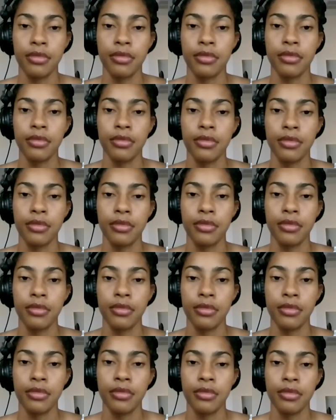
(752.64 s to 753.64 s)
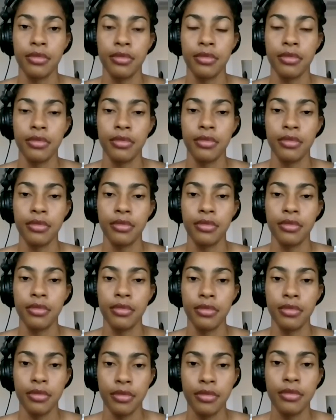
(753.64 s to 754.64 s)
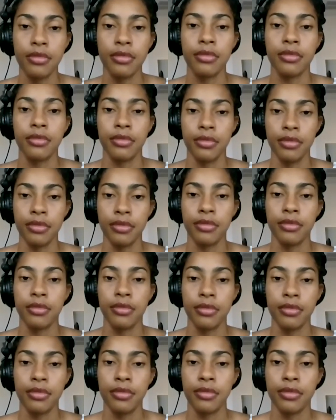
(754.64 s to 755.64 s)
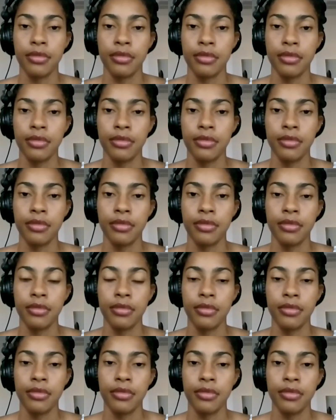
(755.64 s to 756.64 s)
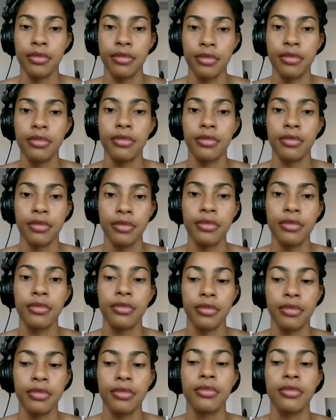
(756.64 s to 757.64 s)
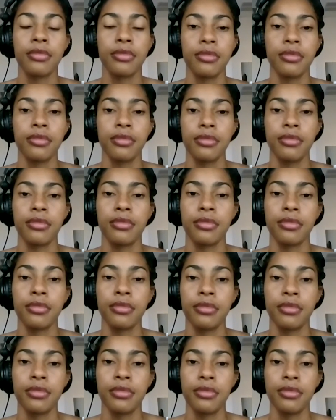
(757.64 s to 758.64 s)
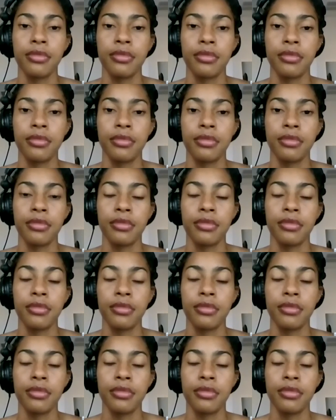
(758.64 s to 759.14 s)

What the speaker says: (not speaking)